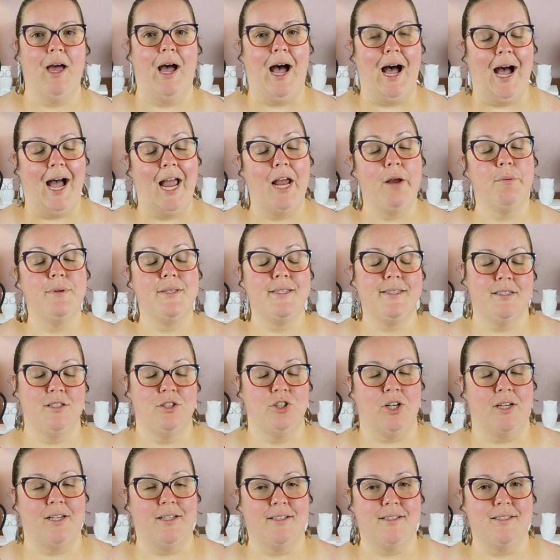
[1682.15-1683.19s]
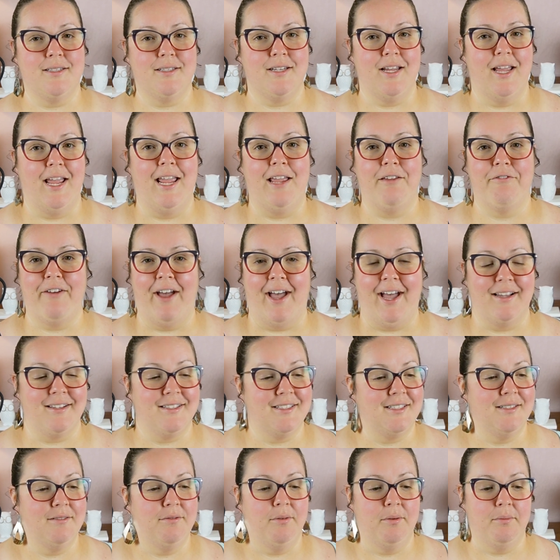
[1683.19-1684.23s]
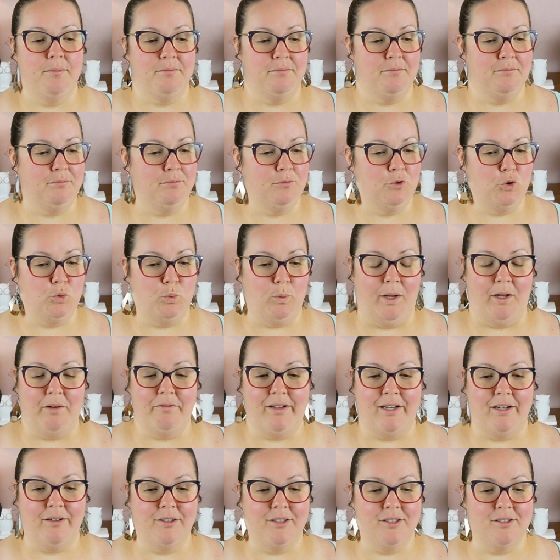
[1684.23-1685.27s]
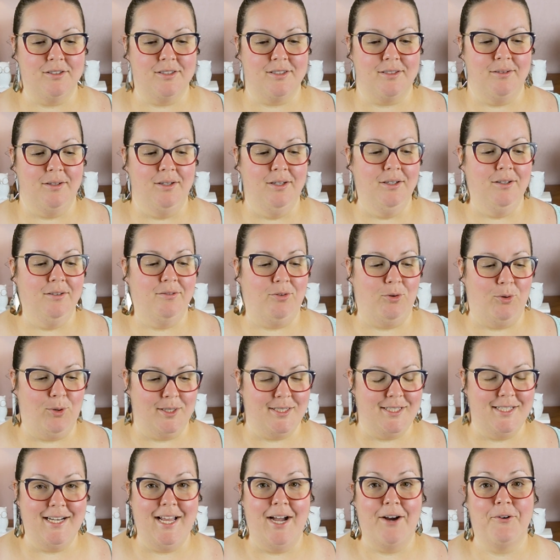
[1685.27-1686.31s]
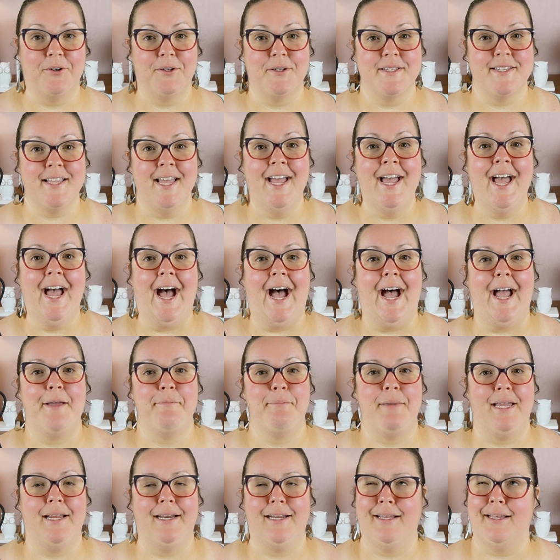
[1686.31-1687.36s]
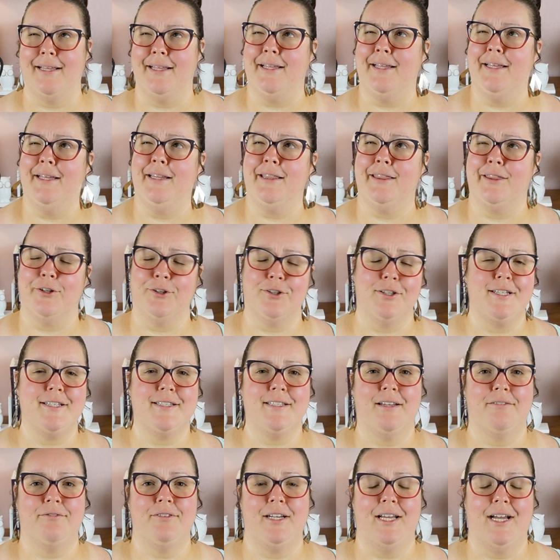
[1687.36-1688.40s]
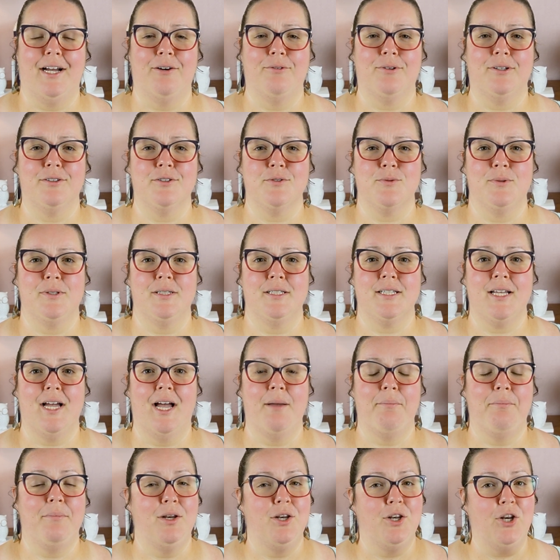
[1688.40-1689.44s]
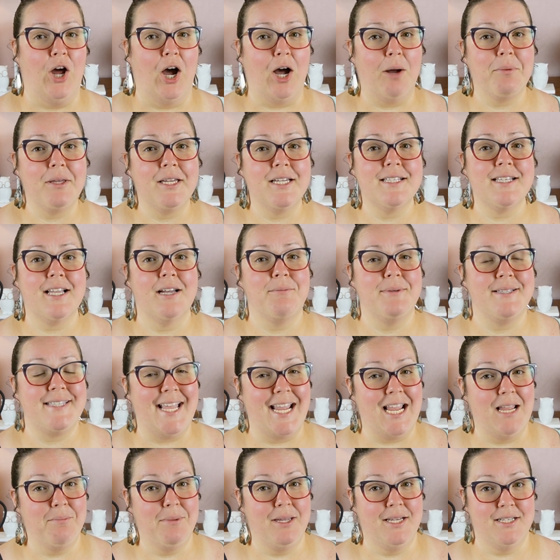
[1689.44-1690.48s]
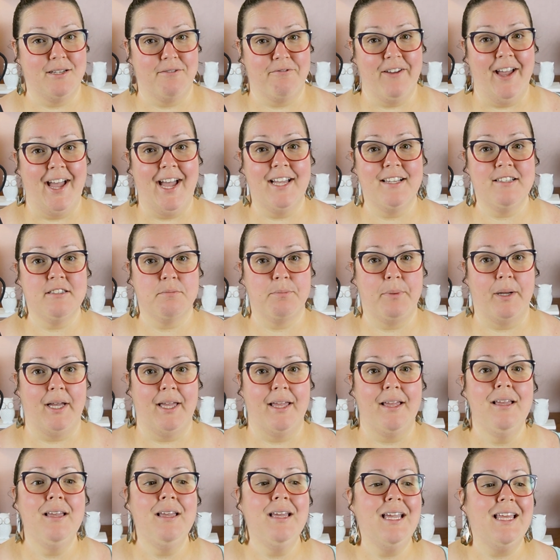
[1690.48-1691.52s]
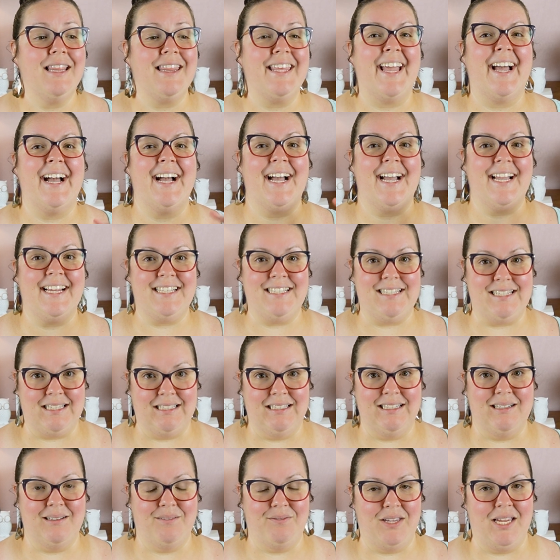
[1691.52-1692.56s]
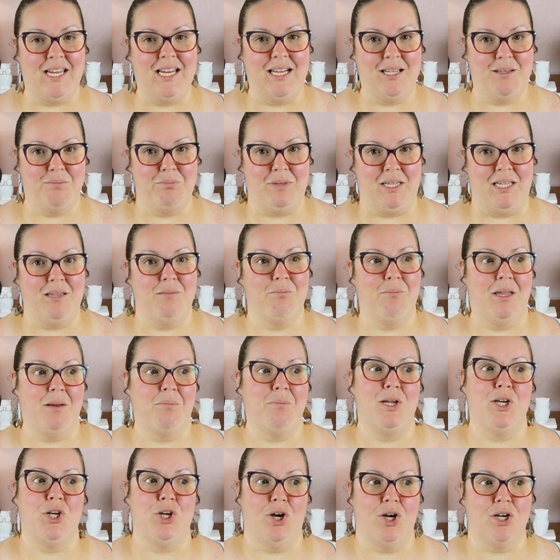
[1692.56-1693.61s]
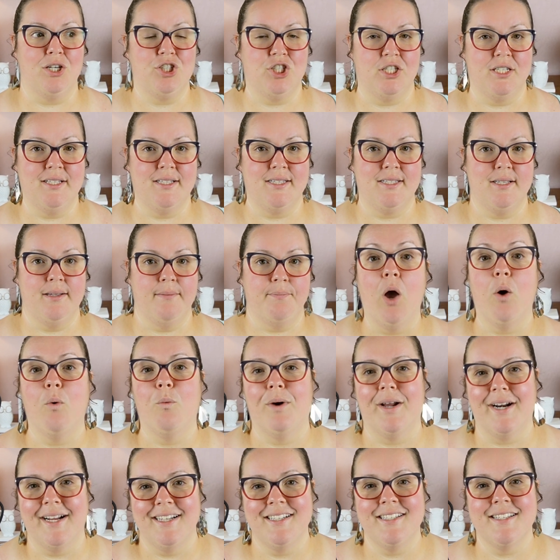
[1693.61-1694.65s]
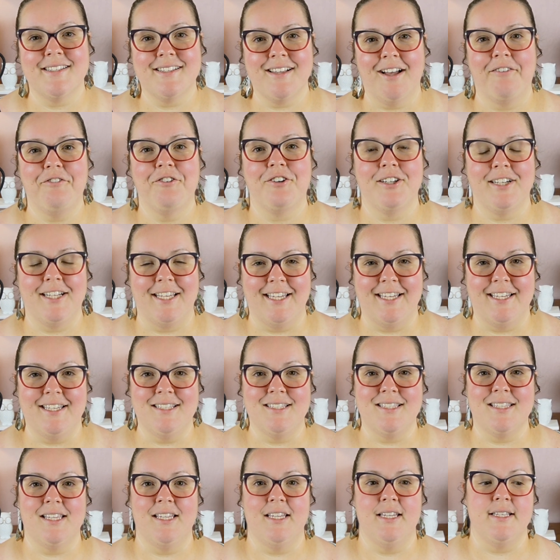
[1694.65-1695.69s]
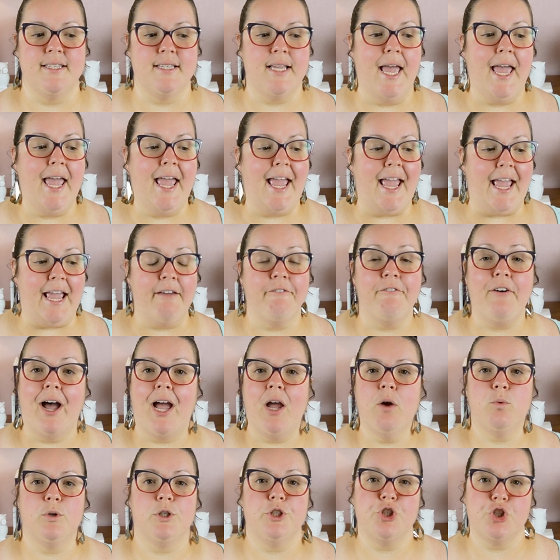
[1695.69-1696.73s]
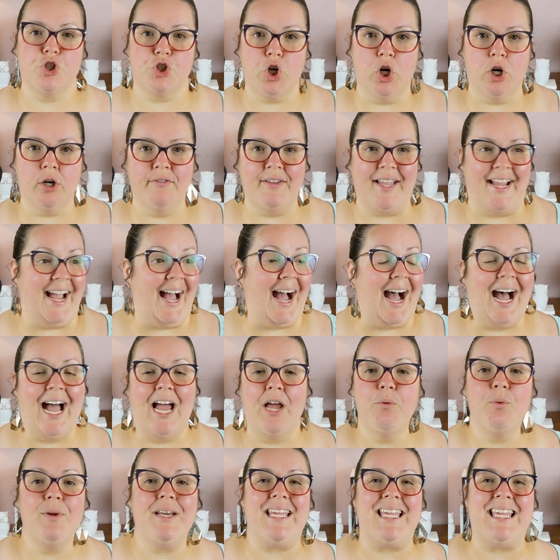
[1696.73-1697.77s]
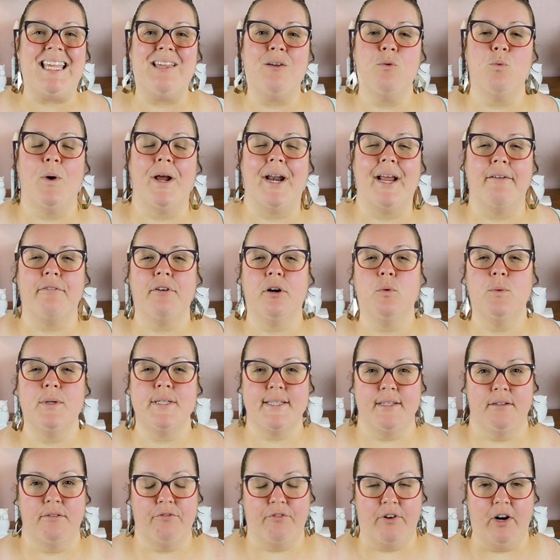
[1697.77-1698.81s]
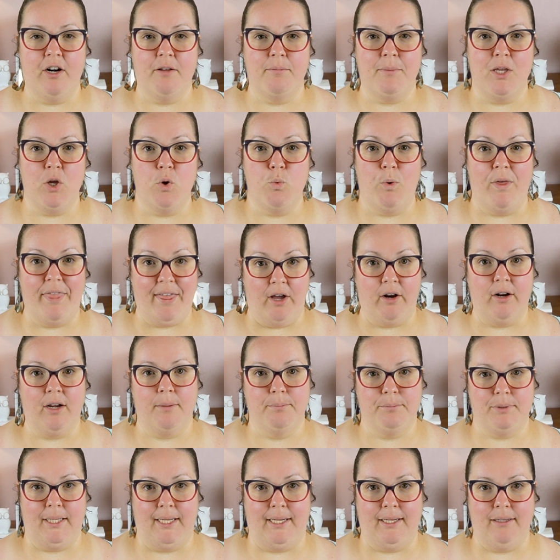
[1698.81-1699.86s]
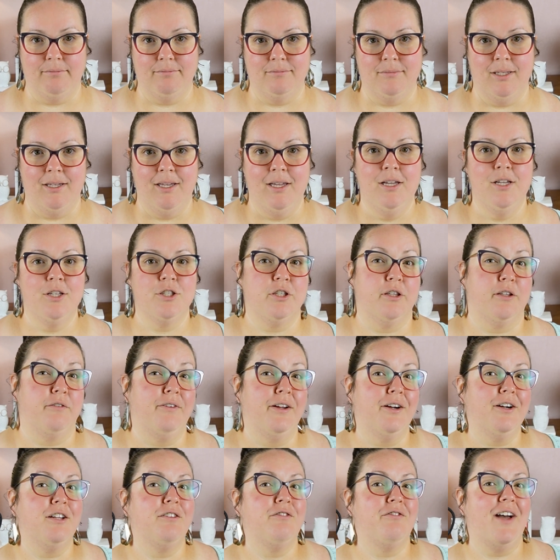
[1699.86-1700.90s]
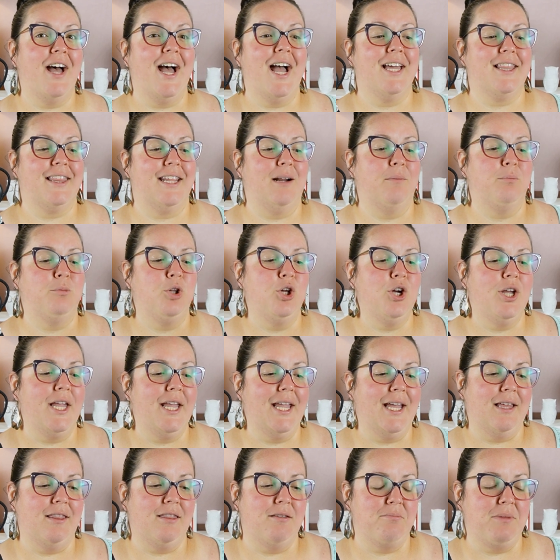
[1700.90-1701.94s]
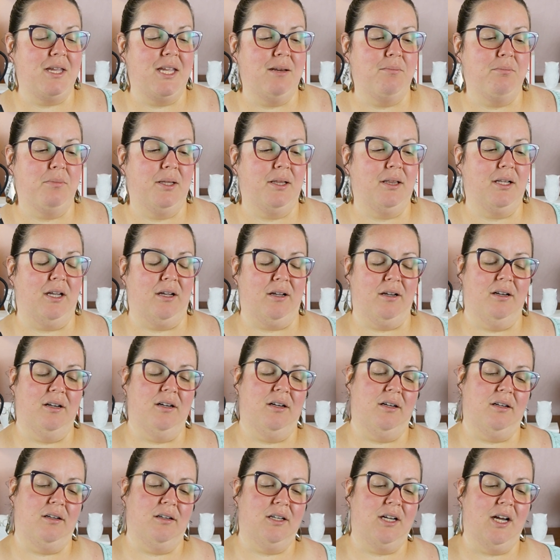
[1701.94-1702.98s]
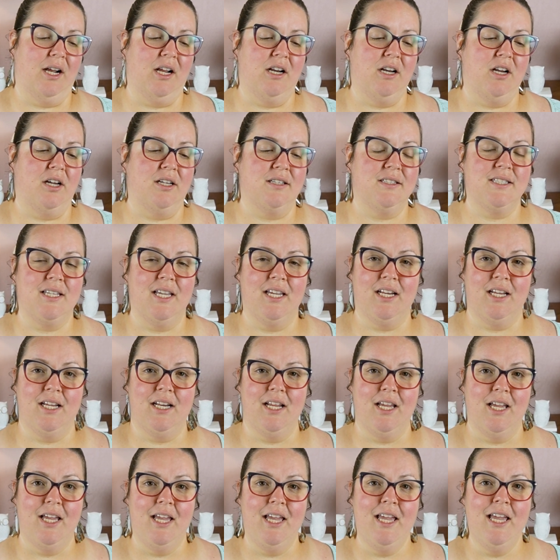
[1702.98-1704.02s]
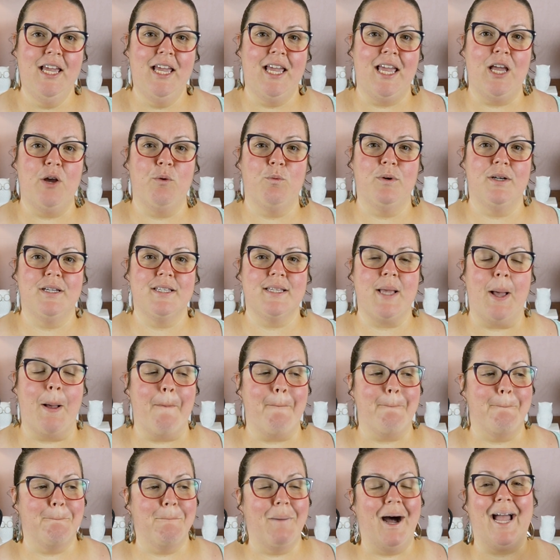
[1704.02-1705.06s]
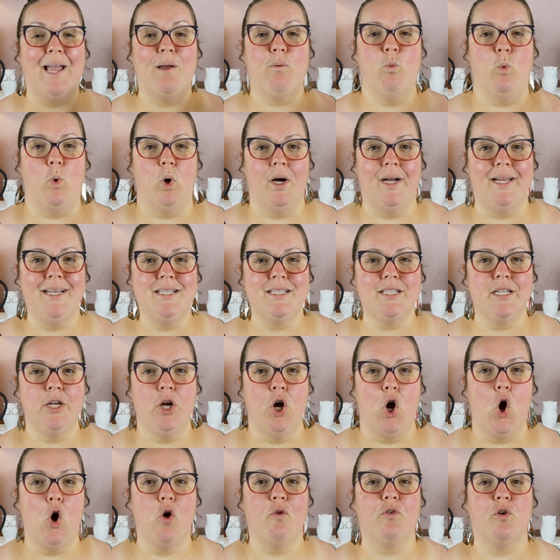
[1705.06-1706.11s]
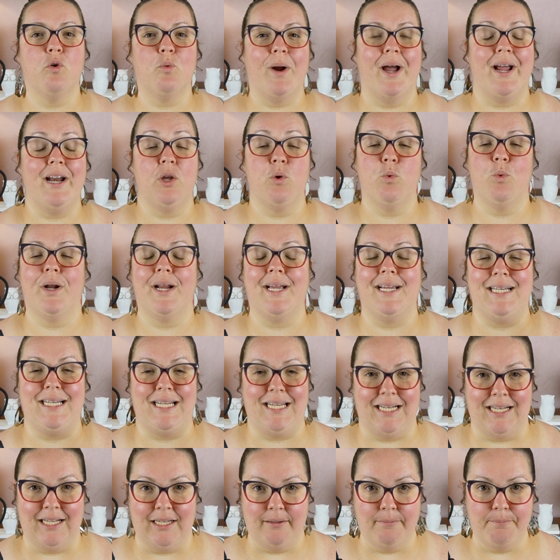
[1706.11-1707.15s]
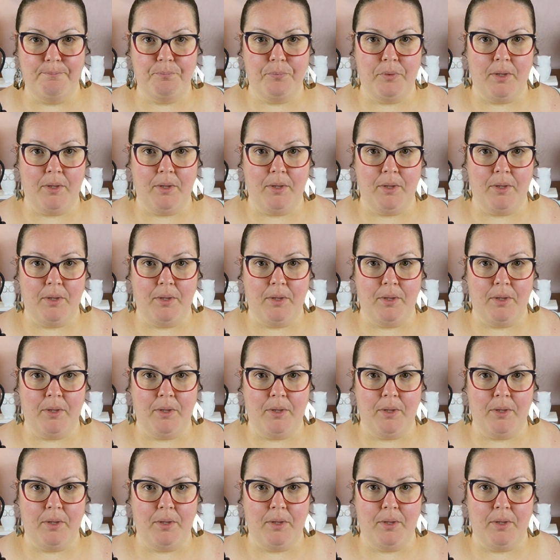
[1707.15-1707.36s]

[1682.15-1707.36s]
I would suggest a fast. 12 hours, 14 hours. I made it 37 hours one time, not because I was aiming to fast, but the idea of eating meat made me nauseous. What I discovered is is if I was starving, I would eat whatever was in front of me without a complaint. So the very fact that I'm looking at the meat and being like, "Ugh," kind of nauseated, it was my want overriding what I needed.